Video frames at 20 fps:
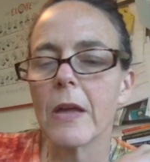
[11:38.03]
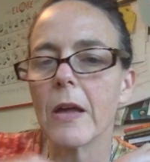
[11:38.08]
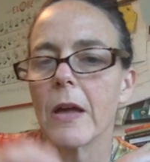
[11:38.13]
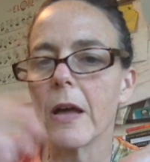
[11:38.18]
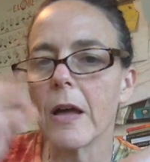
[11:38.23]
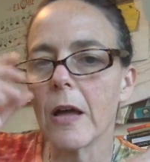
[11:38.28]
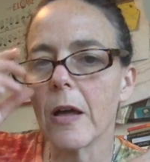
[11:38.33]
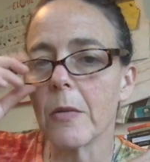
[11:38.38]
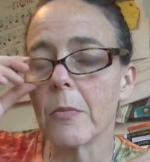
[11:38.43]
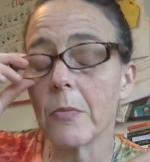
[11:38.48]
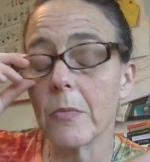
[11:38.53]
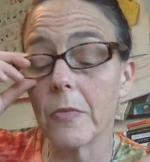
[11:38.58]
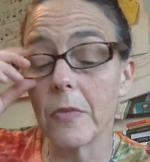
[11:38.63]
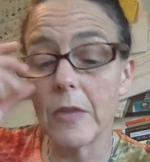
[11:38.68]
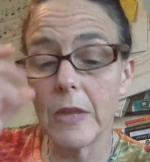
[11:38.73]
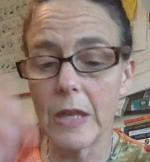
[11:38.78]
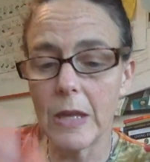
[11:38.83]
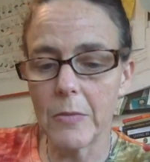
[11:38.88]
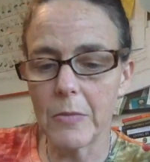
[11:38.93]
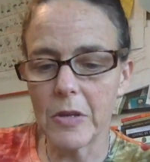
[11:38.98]

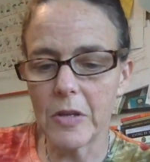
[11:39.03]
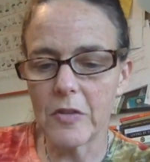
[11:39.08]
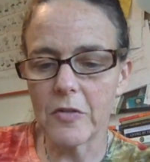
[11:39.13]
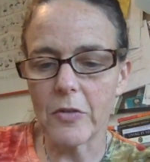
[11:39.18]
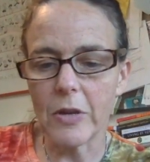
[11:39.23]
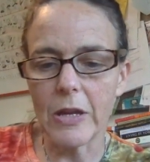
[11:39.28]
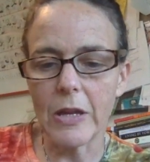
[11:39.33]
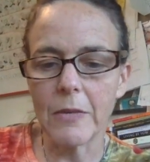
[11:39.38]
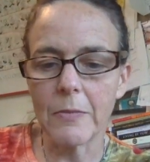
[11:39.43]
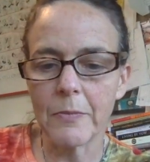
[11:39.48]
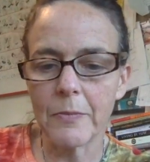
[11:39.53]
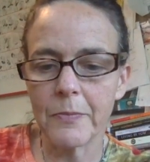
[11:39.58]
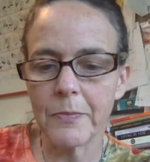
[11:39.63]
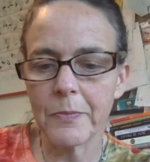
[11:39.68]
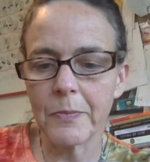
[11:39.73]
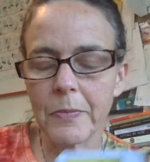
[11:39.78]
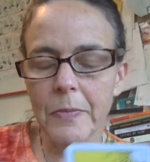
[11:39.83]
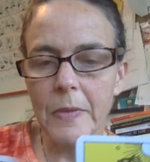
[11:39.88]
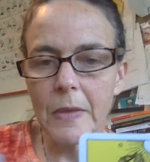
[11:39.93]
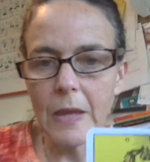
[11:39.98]
the imagery
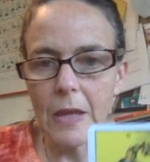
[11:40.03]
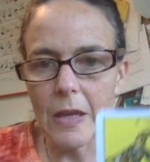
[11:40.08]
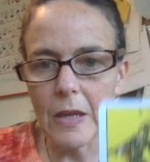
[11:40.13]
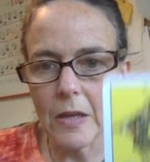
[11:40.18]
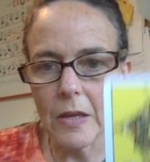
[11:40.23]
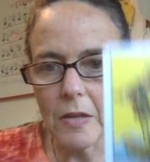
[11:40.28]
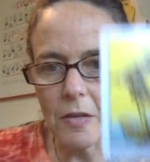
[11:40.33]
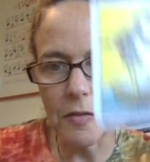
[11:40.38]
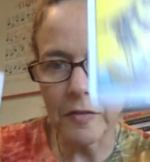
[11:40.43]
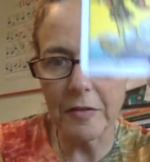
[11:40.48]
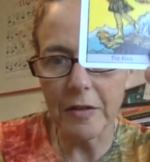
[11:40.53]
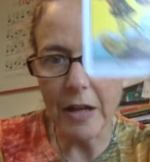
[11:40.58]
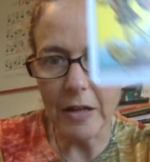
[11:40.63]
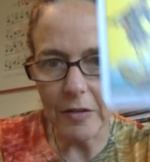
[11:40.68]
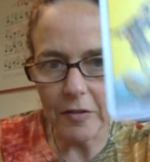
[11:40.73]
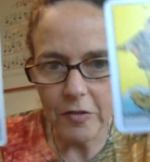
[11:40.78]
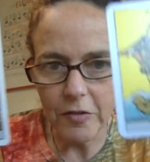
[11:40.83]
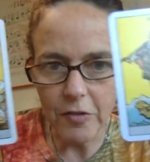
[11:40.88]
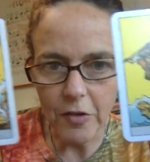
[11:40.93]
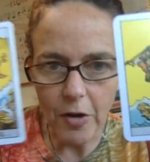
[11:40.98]
is not
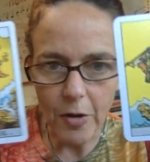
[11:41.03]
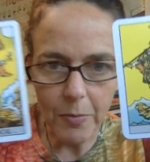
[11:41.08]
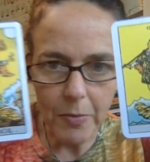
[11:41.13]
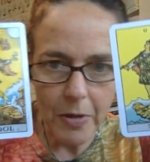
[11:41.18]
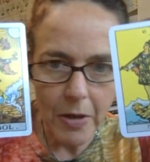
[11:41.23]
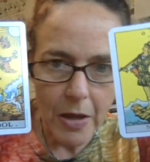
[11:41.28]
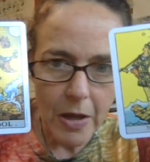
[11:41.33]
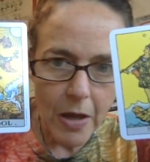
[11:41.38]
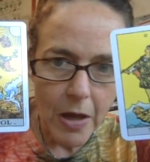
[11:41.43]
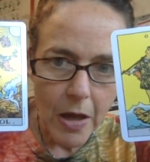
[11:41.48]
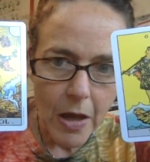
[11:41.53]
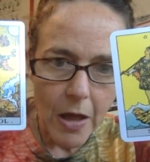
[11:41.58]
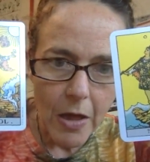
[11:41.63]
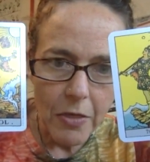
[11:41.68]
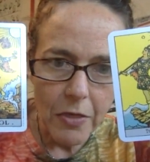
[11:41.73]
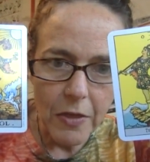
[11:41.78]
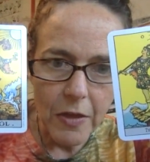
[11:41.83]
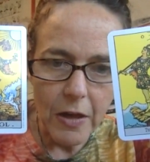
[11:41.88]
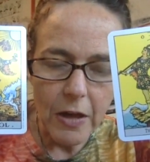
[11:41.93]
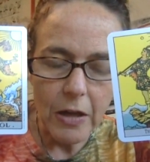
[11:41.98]
as sharp.
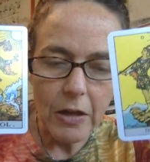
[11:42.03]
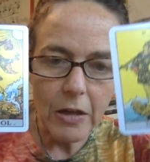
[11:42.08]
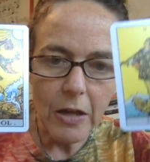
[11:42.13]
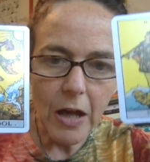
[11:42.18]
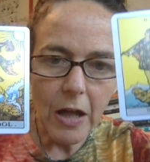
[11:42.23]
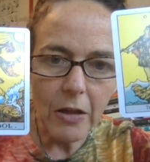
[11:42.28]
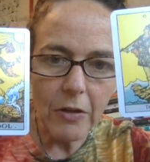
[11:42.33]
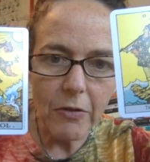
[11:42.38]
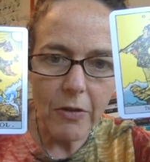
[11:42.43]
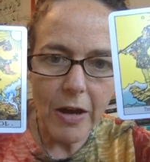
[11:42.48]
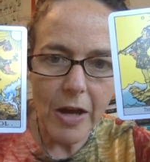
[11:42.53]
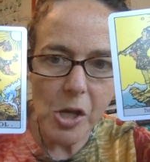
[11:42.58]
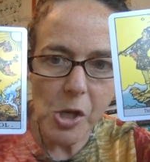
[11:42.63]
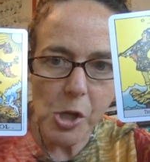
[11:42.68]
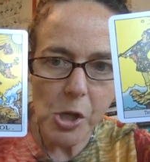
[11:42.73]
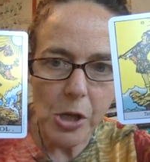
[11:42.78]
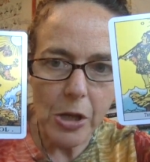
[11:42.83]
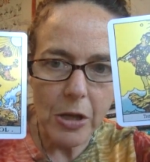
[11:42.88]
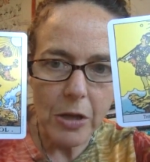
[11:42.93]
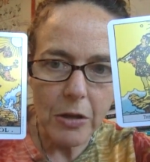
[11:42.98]
The
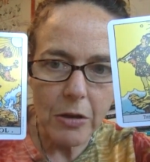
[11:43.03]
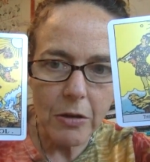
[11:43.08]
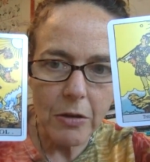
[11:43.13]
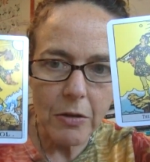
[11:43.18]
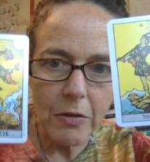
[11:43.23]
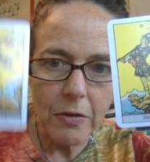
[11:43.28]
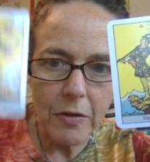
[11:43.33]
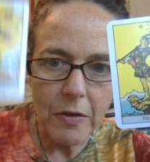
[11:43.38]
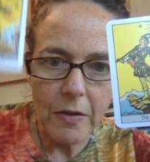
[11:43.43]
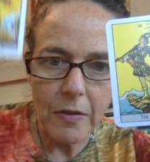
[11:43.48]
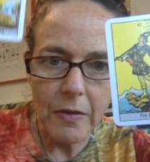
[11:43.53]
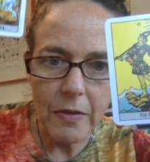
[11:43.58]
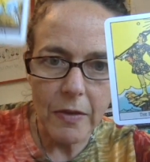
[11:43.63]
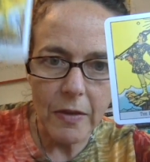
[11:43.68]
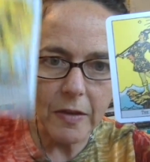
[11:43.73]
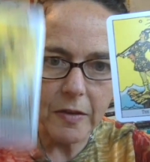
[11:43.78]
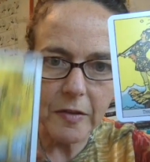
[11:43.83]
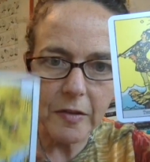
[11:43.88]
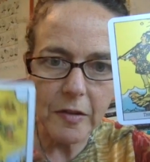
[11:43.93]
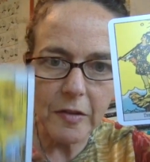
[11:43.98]
coloration,
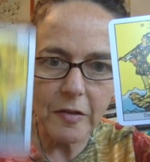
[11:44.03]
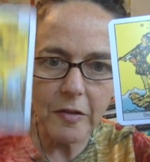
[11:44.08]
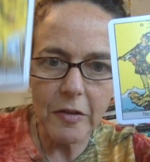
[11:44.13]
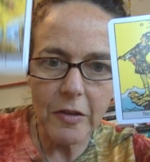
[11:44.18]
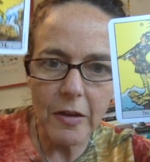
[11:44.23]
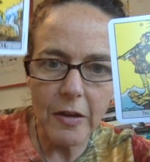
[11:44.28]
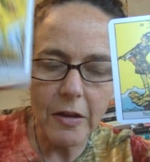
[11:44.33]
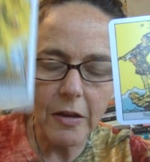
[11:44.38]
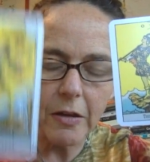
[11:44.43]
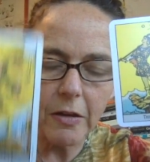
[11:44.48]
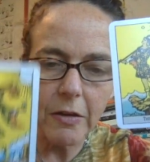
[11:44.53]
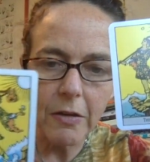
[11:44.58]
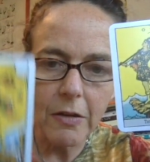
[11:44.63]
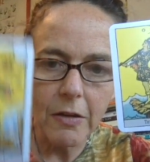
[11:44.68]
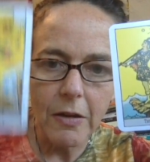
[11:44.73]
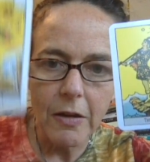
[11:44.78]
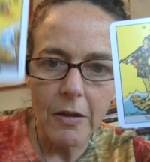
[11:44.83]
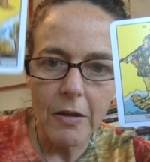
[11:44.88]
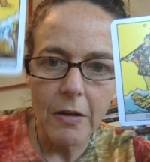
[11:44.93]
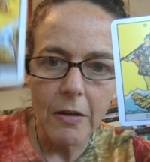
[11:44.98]
this is the
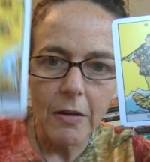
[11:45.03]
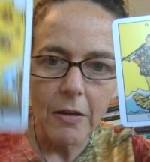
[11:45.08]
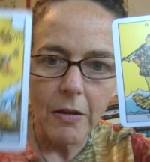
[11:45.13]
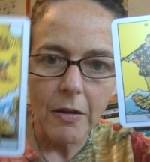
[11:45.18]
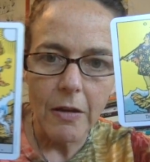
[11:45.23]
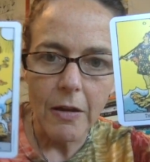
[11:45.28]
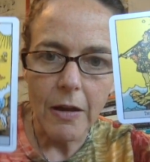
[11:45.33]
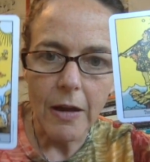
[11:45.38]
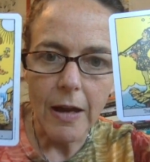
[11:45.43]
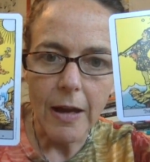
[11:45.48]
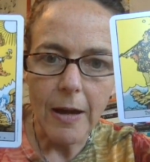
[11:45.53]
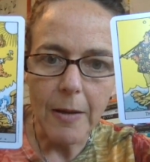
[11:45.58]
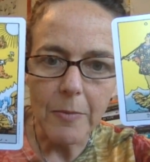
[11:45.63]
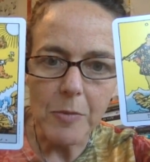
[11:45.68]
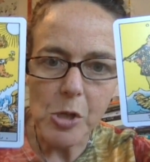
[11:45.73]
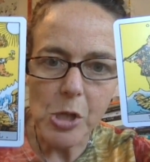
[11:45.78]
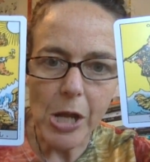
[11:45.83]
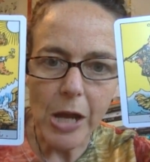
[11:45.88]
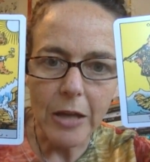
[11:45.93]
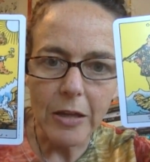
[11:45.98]

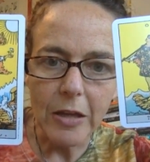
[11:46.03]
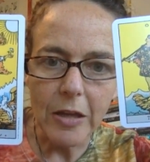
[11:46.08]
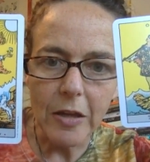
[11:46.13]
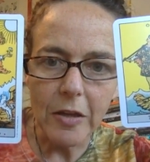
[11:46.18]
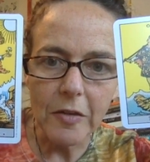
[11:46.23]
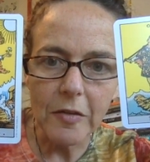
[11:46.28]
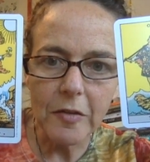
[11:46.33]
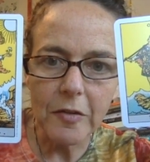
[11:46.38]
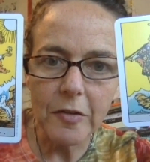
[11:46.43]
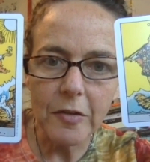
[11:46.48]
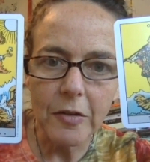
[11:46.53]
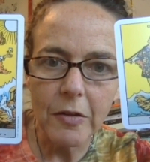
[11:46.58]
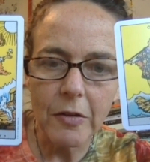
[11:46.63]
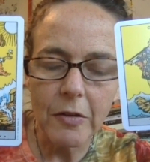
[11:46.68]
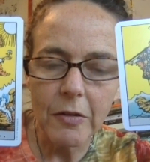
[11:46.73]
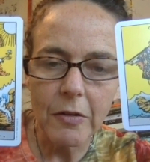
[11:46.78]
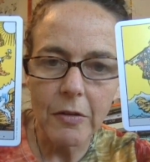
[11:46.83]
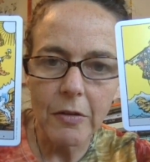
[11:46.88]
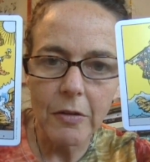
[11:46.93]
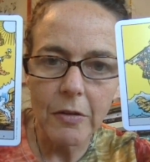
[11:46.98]
Chinese
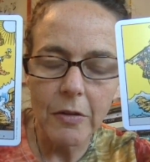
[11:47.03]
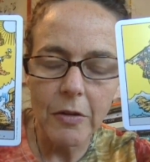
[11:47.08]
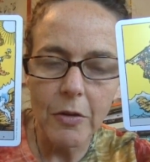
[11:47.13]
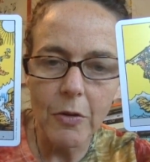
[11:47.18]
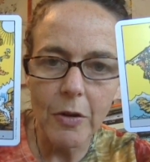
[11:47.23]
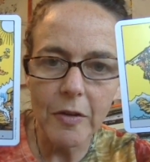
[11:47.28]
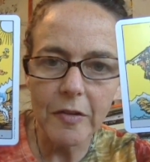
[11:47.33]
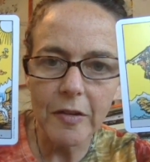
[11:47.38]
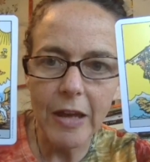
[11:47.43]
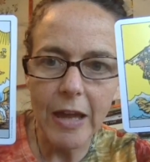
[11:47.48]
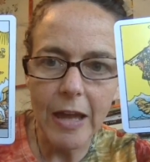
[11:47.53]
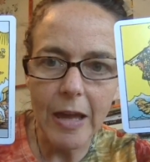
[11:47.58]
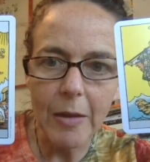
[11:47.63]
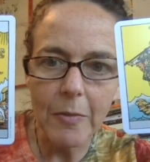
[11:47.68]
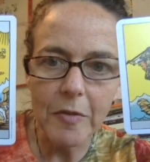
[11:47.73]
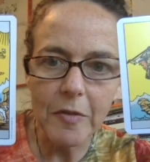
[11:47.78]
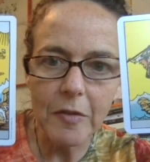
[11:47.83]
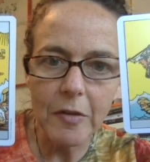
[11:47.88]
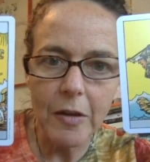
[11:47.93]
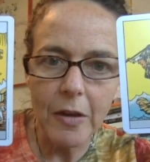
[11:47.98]
US
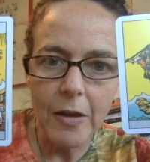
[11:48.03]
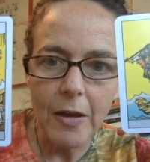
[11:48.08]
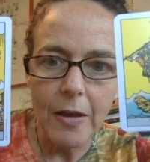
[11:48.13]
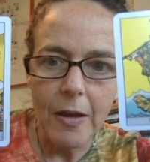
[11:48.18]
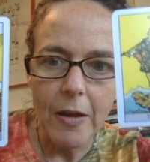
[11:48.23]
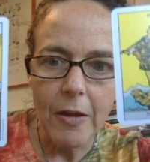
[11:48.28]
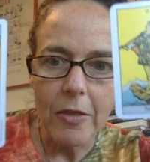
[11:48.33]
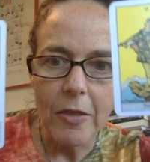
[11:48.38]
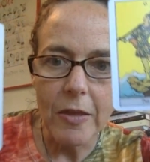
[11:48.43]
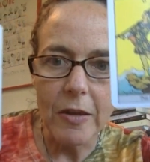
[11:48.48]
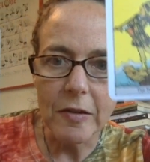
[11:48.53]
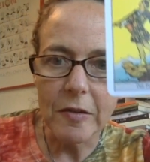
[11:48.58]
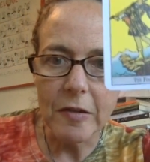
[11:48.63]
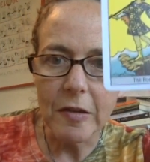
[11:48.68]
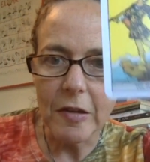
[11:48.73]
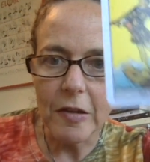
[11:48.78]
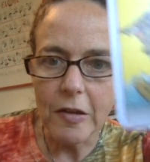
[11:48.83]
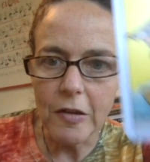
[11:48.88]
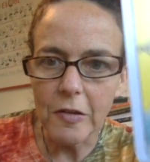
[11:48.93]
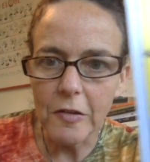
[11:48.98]
Games, this
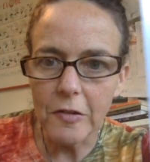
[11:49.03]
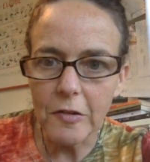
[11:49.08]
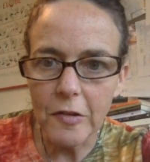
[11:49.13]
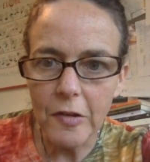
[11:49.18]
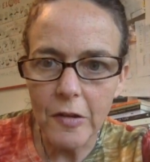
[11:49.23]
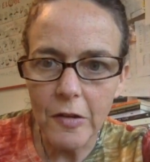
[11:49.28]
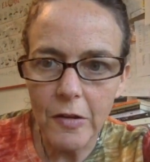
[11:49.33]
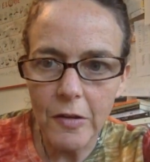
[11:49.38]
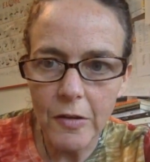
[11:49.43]
is